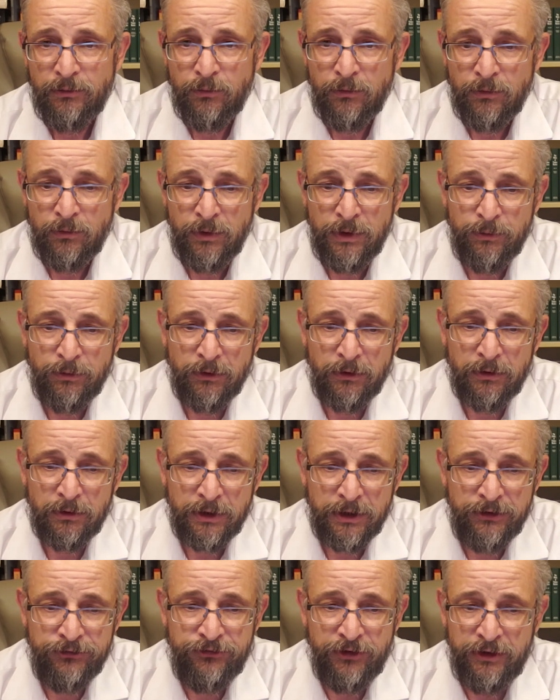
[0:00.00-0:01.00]
we will
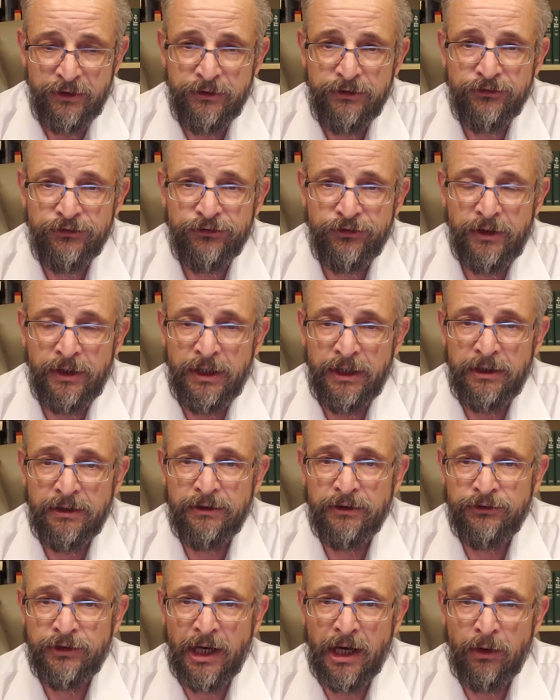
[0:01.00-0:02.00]
continue to see
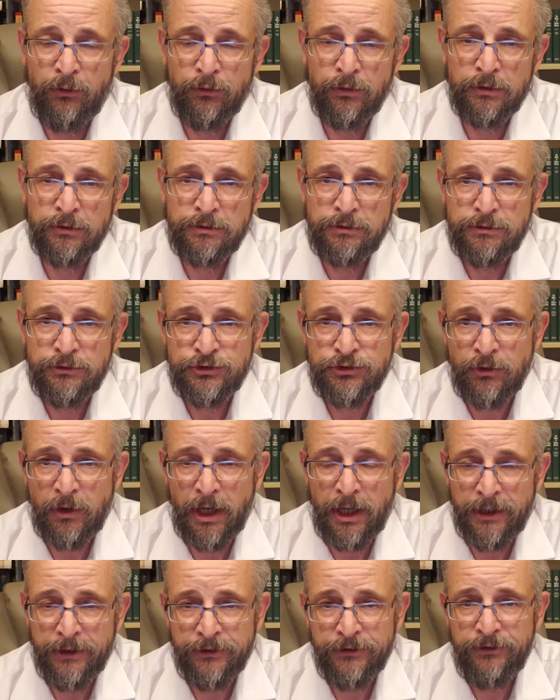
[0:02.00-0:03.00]
the downward
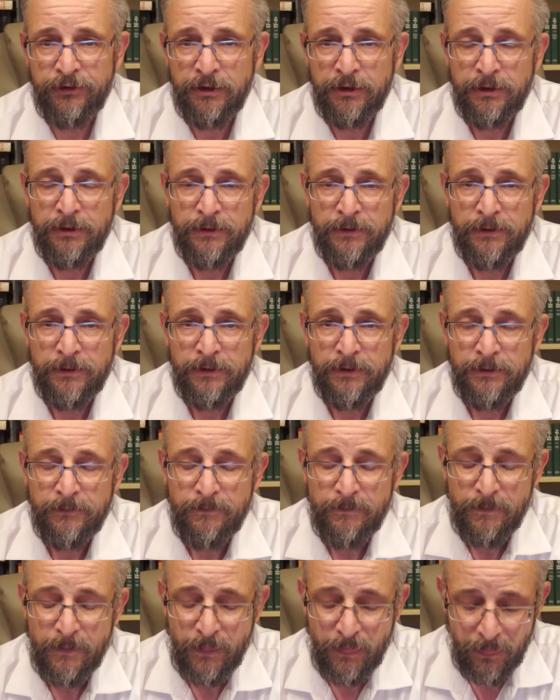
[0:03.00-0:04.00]
trend
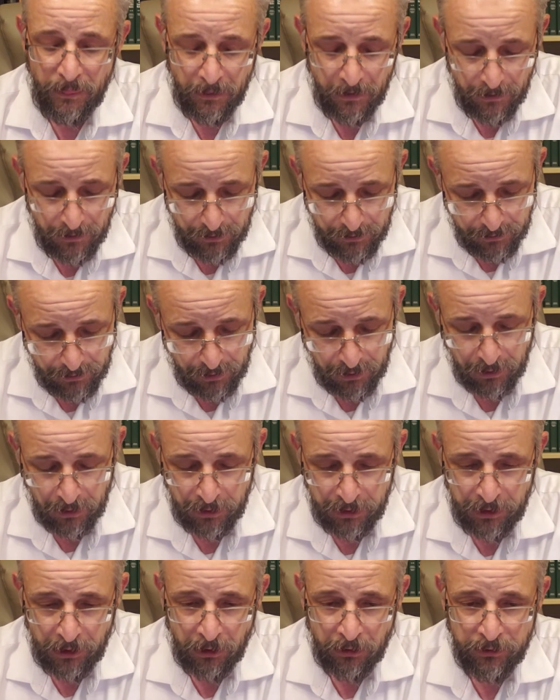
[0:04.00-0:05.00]
uh,
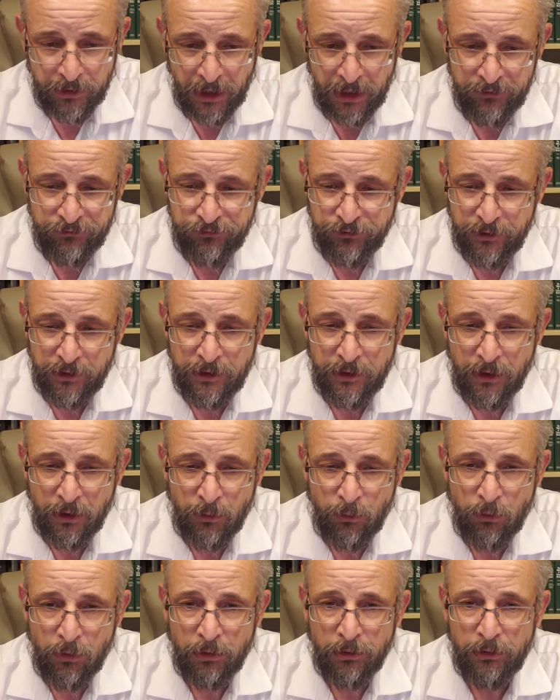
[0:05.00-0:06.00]
in our nation and in
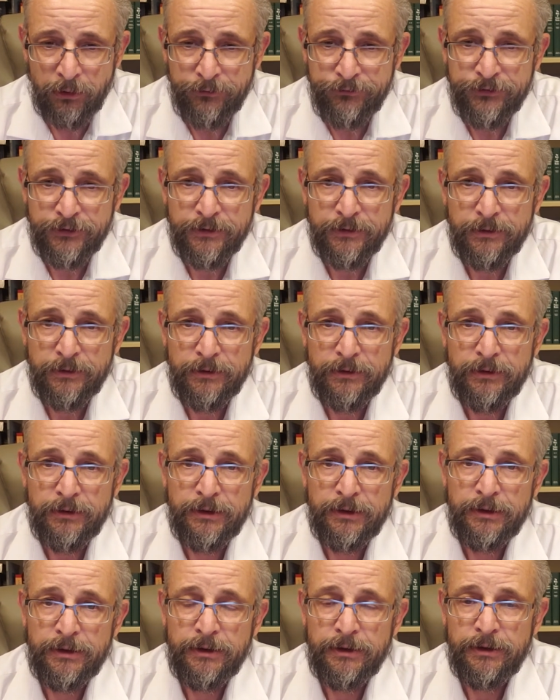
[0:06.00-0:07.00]
our world.
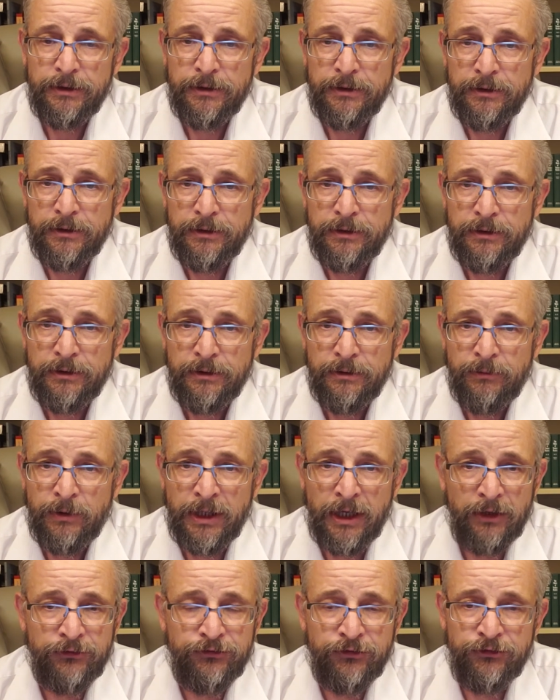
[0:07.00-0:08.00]

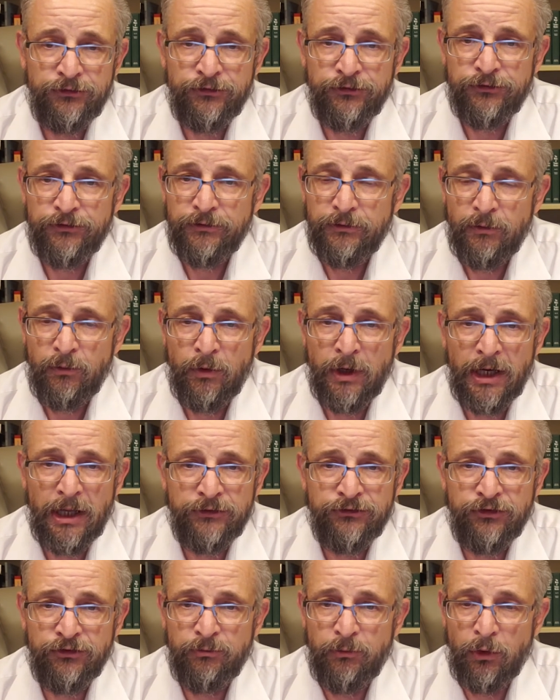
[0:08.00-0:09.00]
What else, is, what
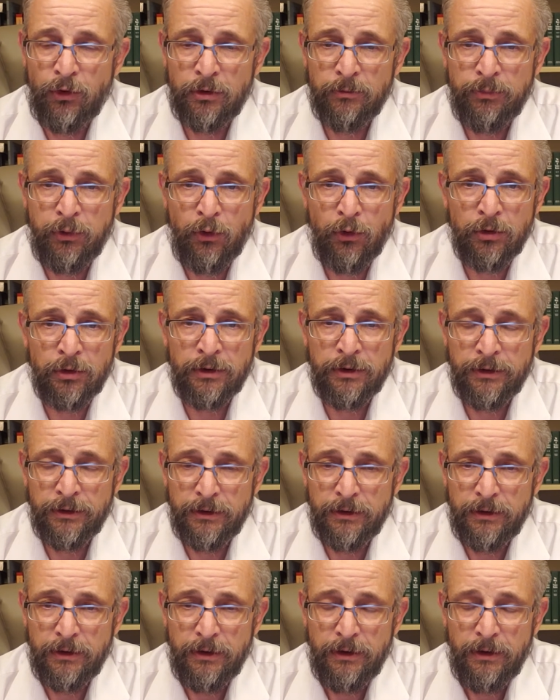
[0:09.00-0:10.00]
else is more important
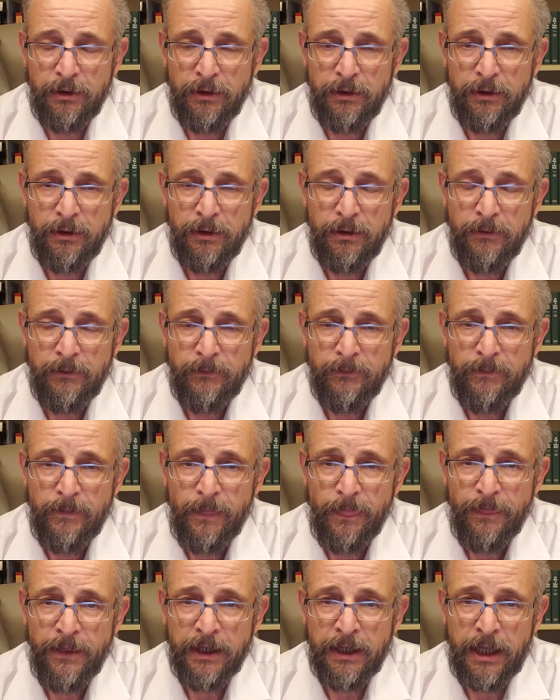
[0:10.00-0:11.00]

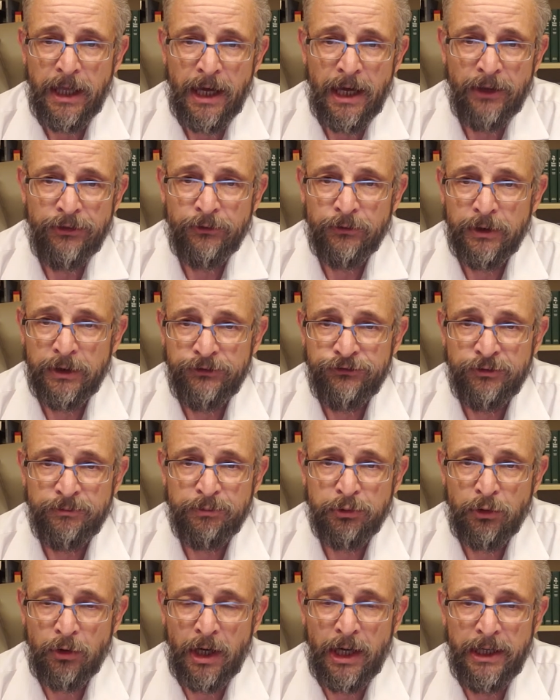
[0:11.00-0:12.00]
than gathering to
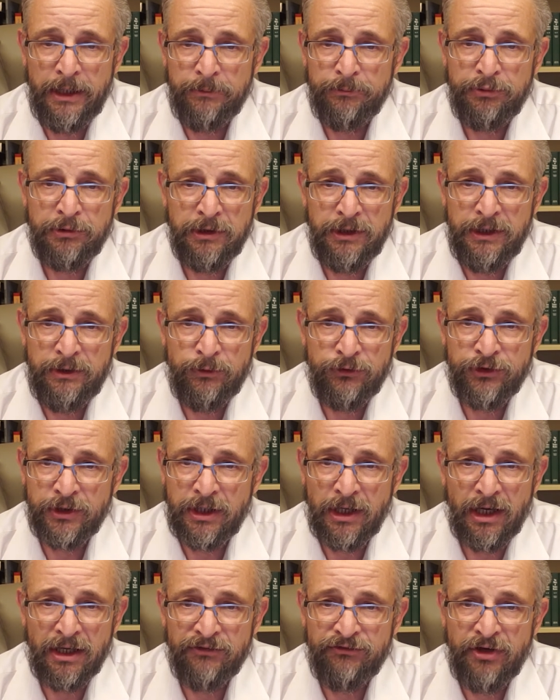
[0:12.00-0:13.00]
pray and plead with the
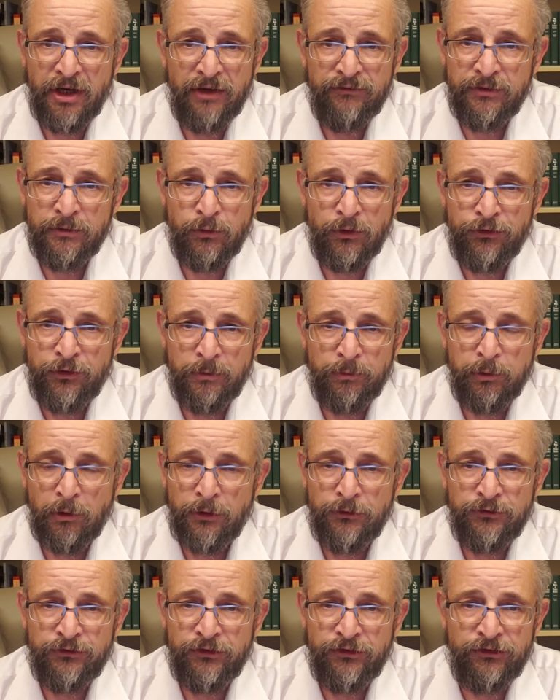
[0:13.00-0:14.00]
God of heaven with your
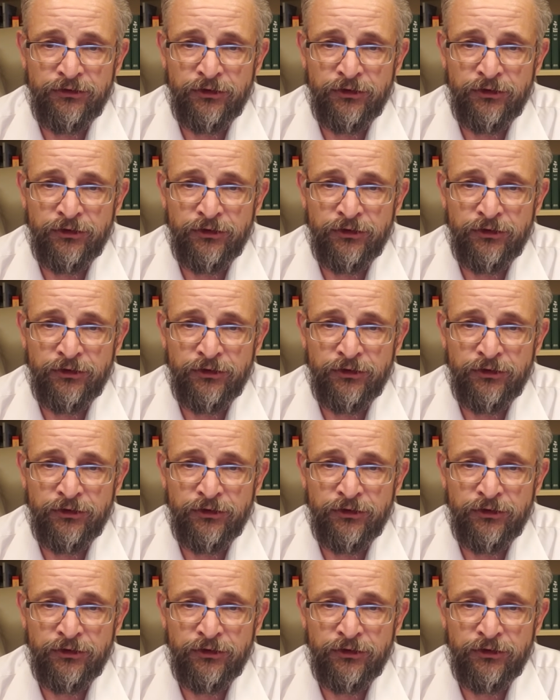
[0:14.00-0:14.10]
brothers and